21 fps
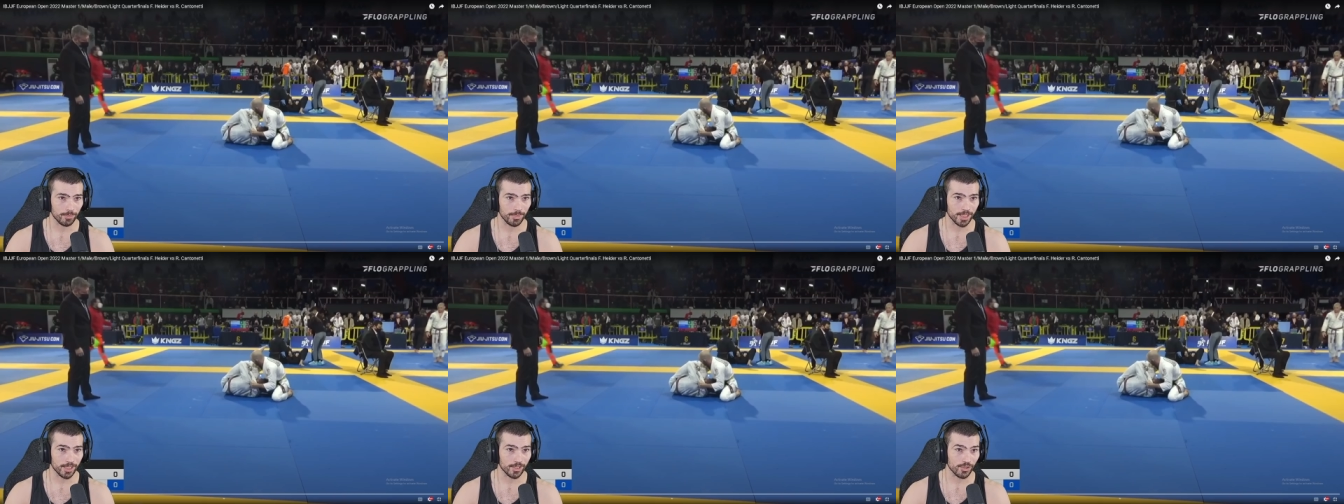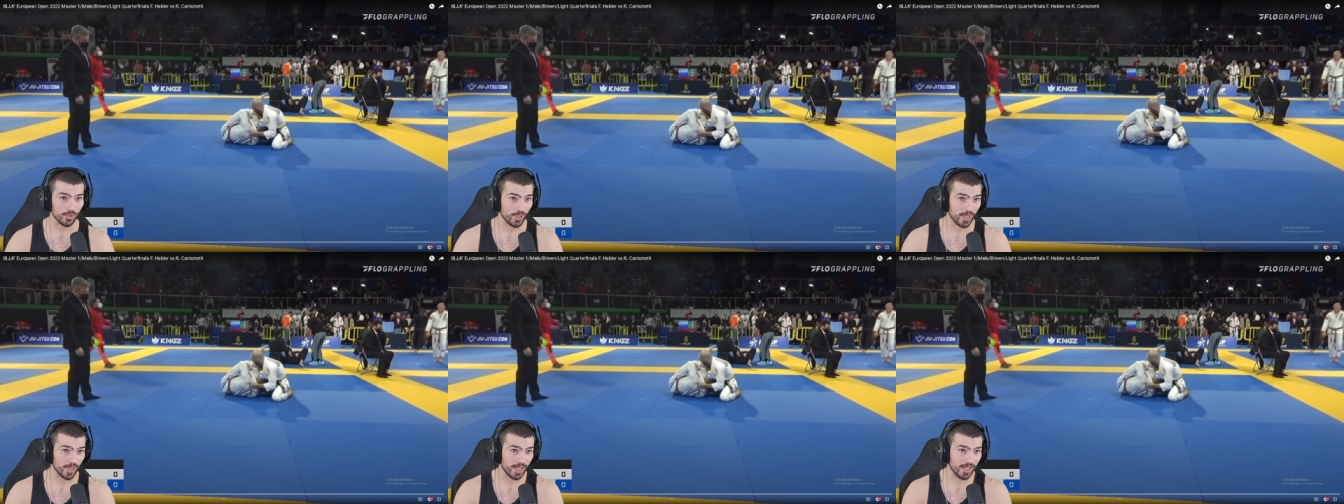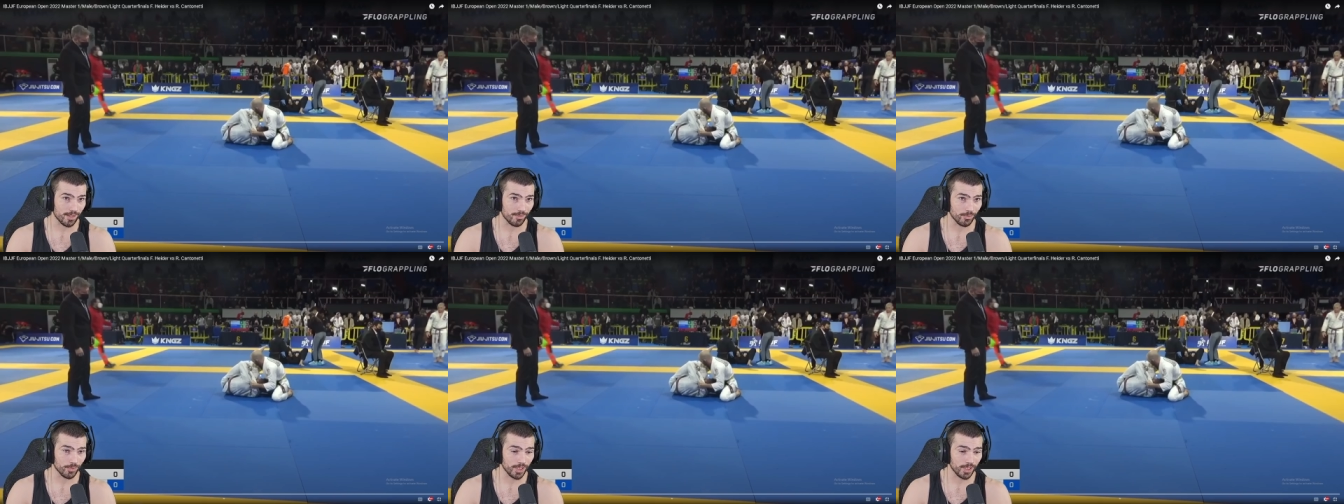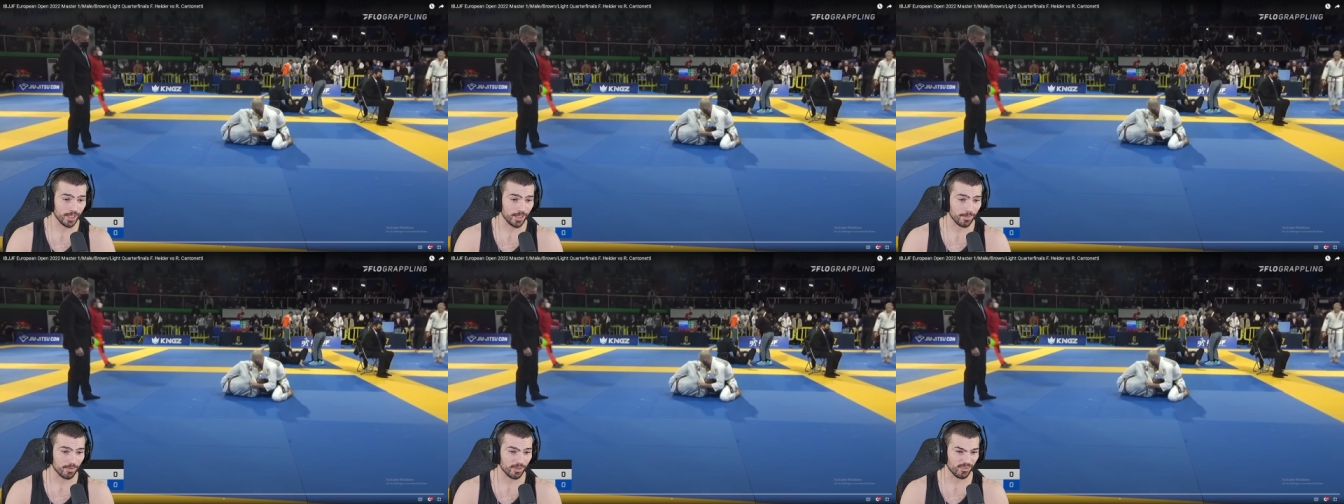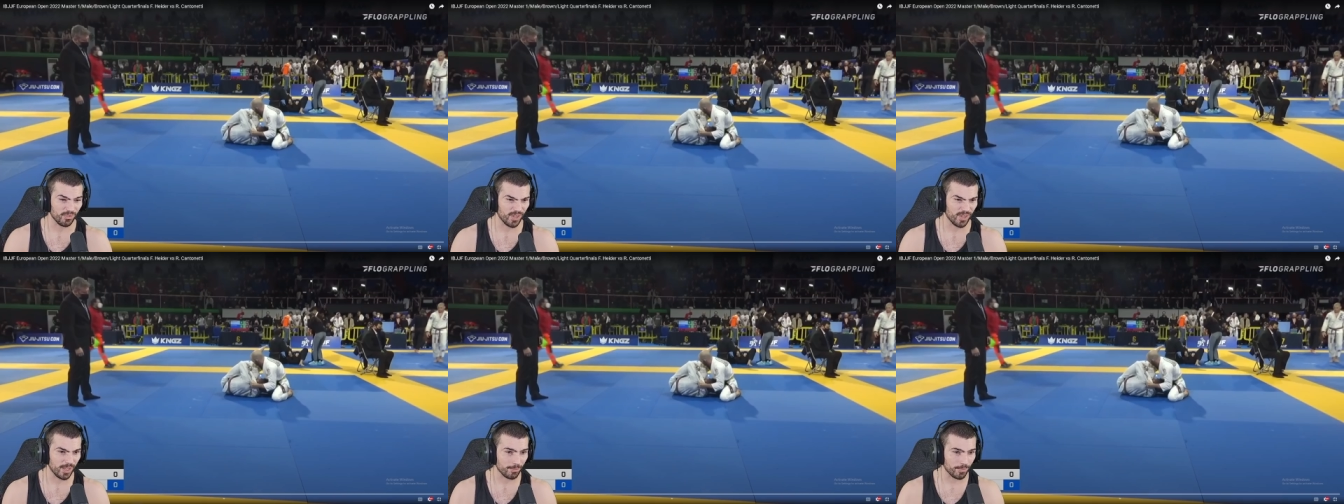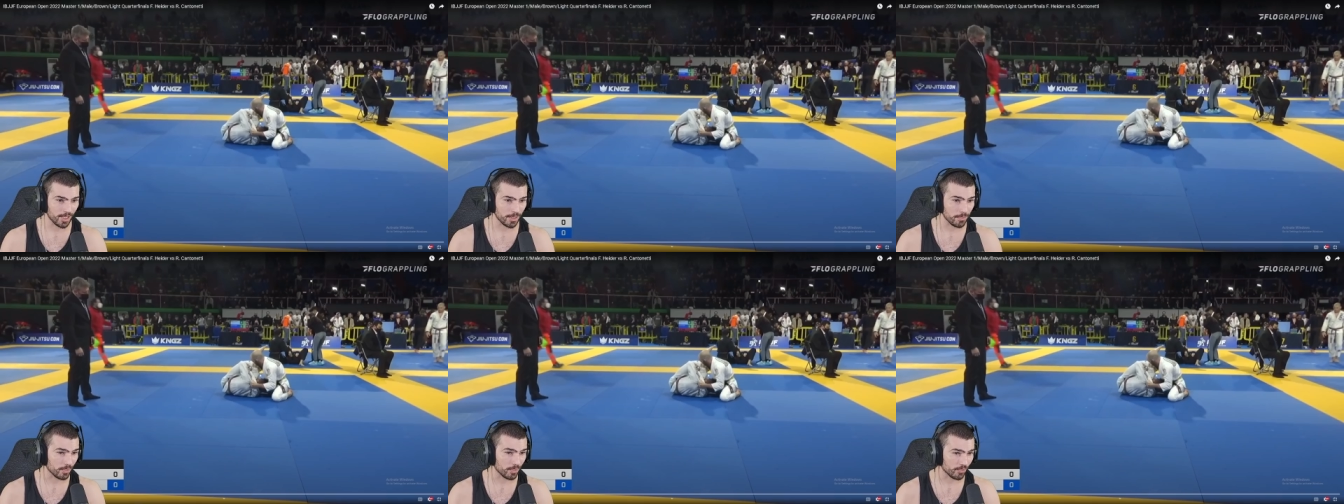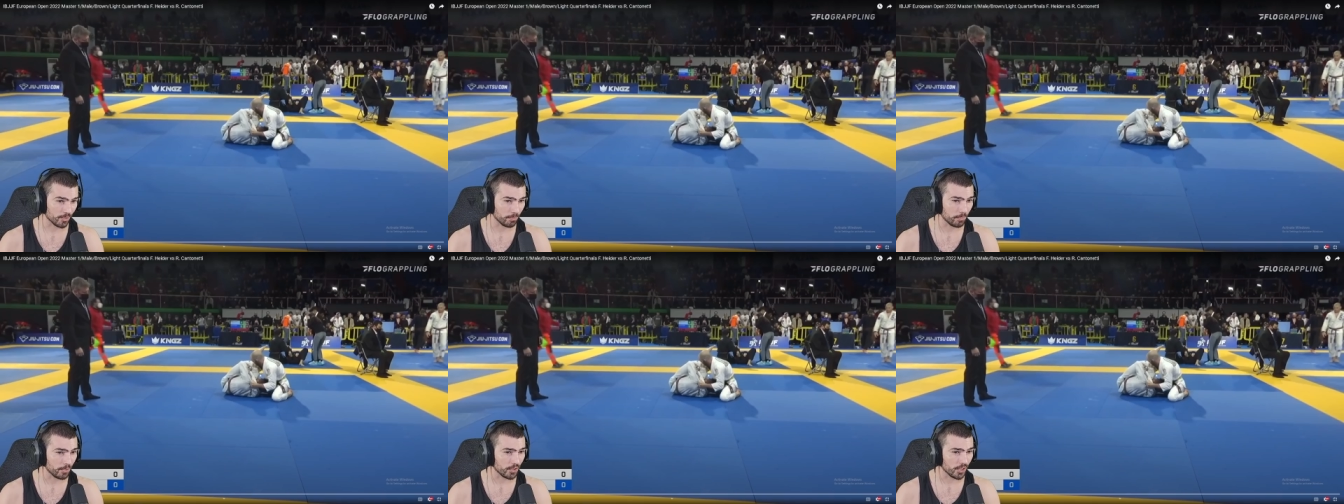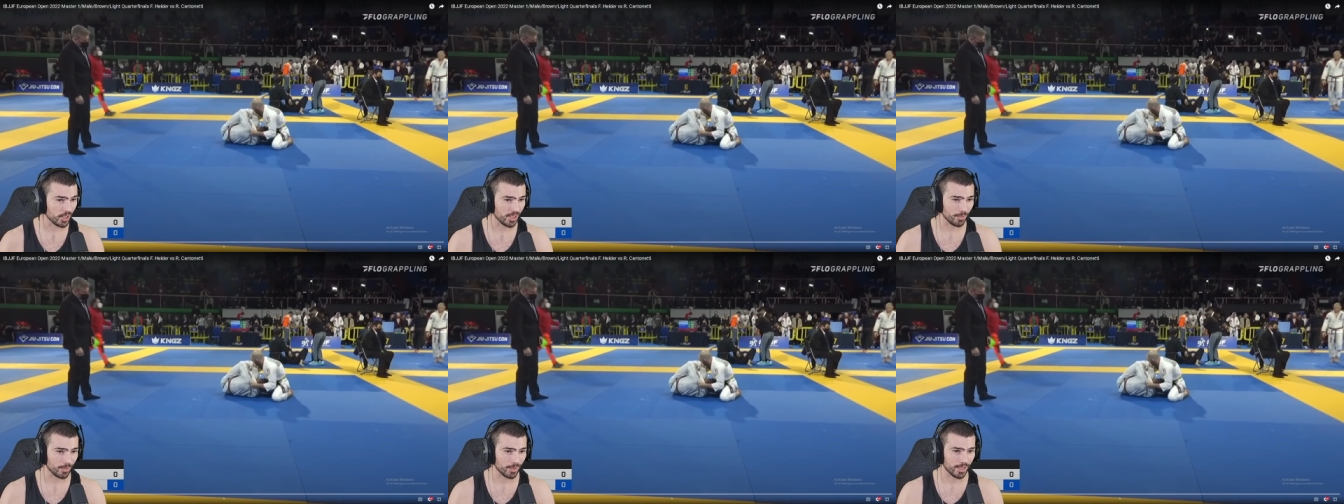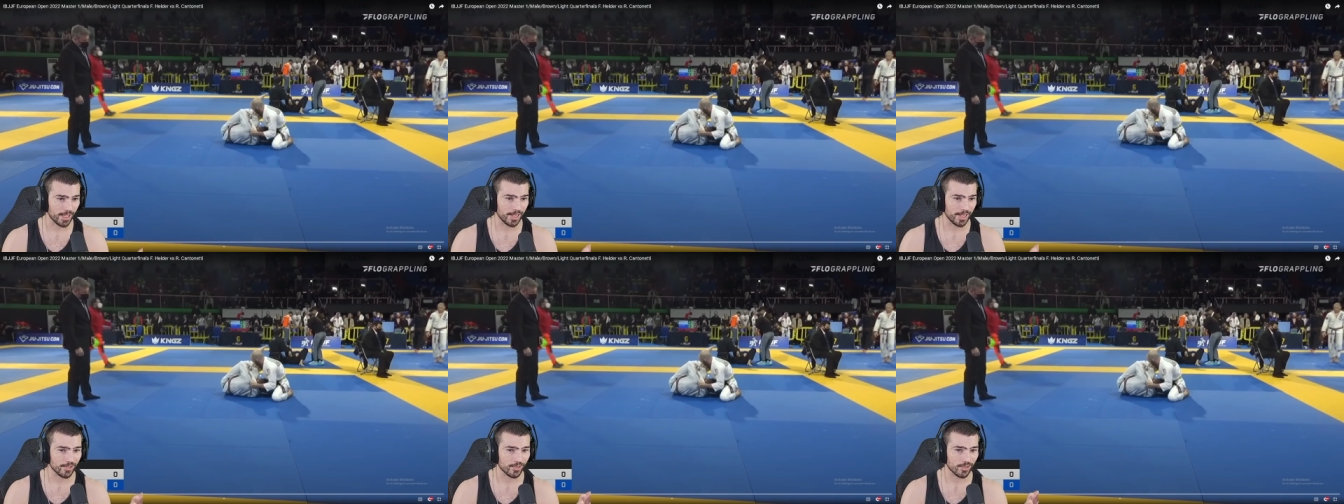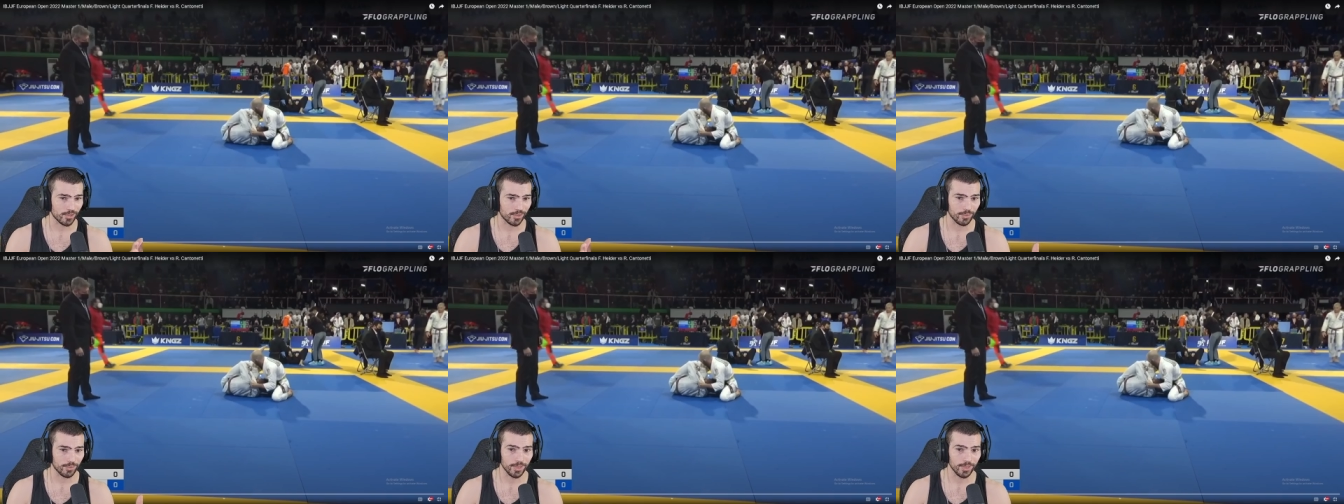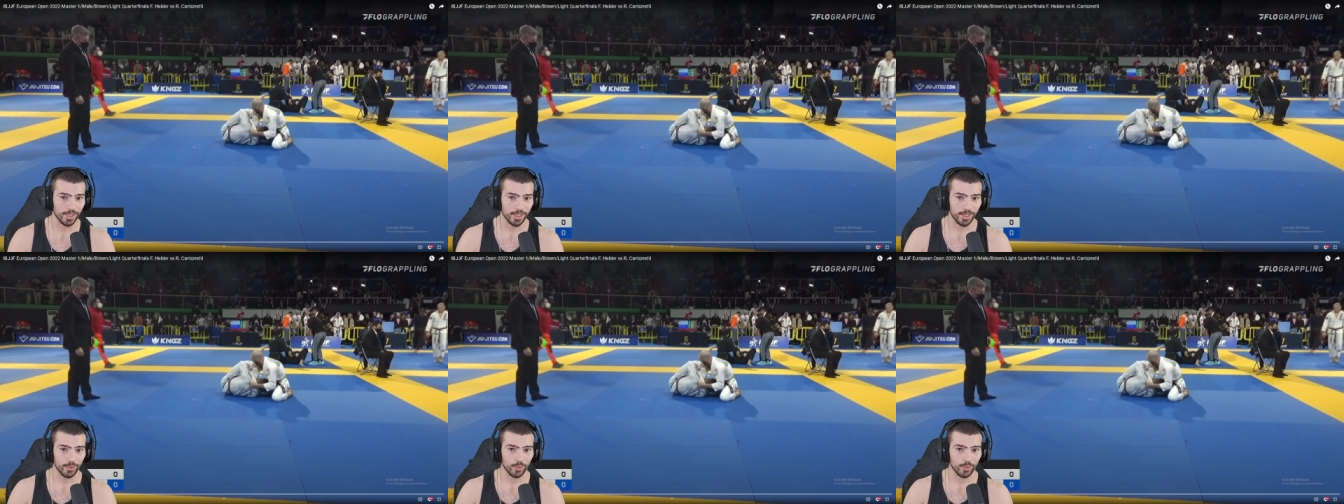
because you can't really prevent people from putting you in lasso